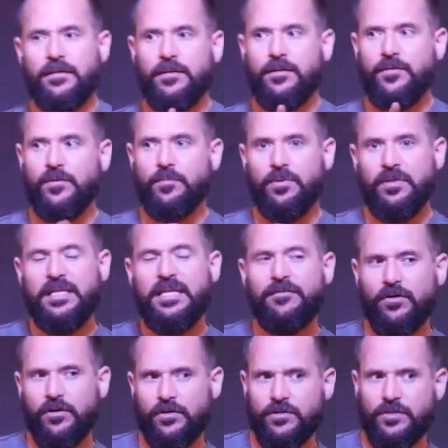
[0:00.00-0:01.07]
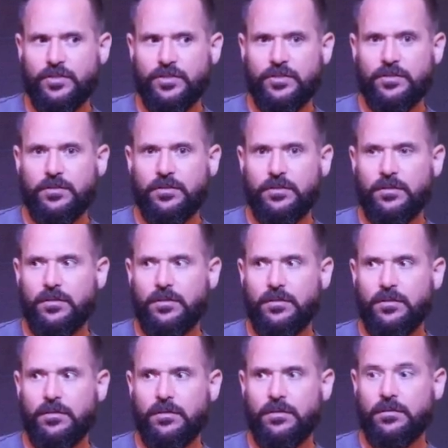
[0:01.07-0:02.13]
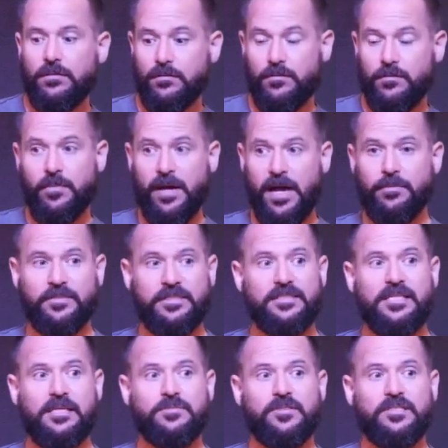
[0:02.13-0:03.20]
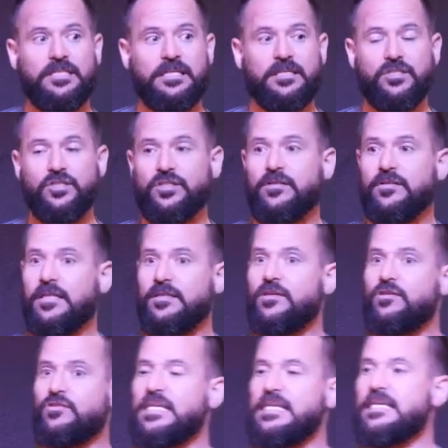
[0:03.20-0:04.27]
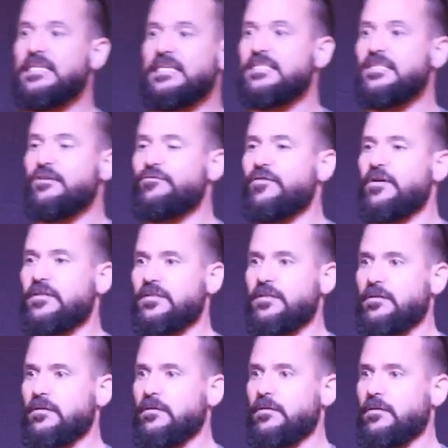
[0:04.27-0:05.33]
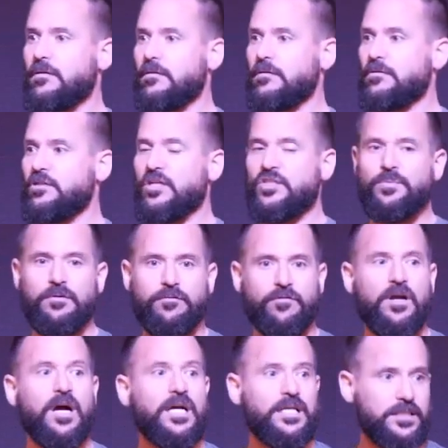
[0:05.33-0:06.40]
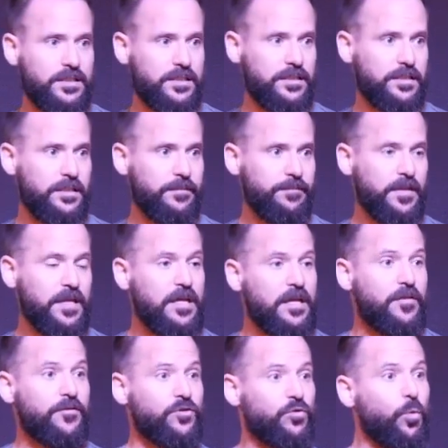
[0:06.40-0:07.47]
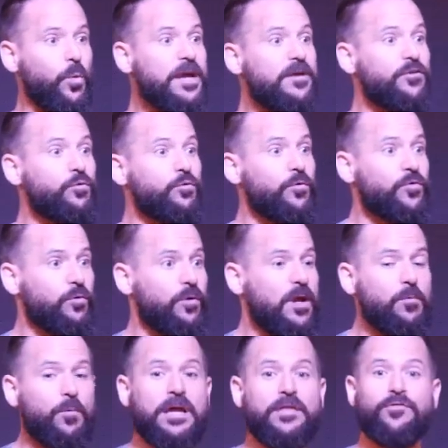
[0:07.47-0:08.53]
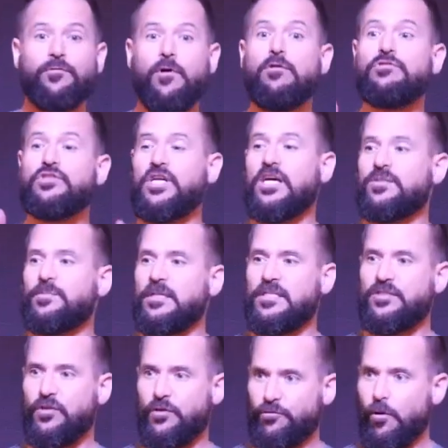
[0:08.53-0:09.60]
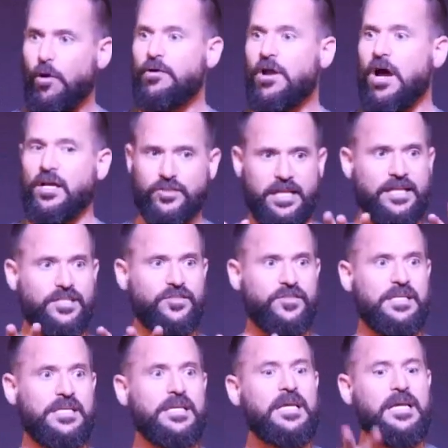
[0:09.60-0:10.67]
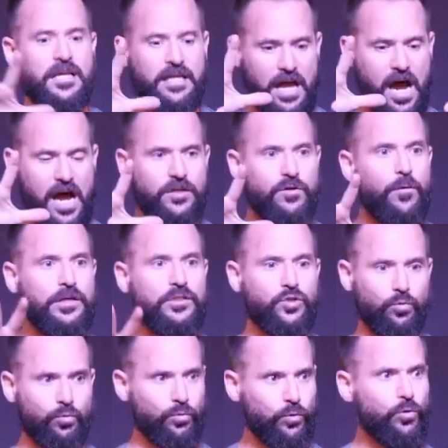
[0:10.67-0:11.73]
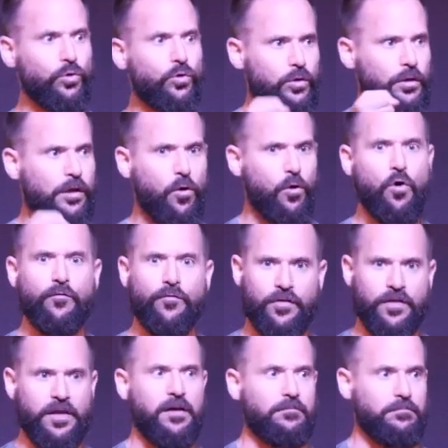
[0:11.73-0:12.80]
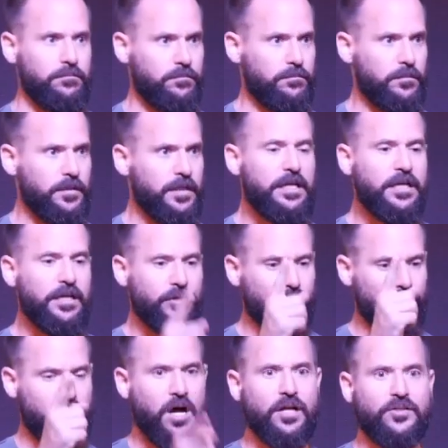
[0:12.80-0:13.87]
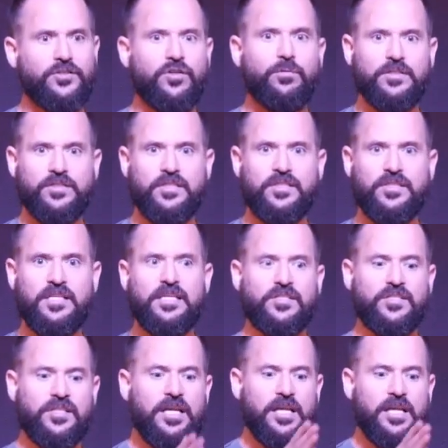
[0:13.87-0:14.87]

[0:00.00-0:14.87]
The believers, the Bible seems to teach that there's a different judgment for us. There's the, white, the great white throne judgment is the thronos. That's the God going to rule over them. Your consequence is this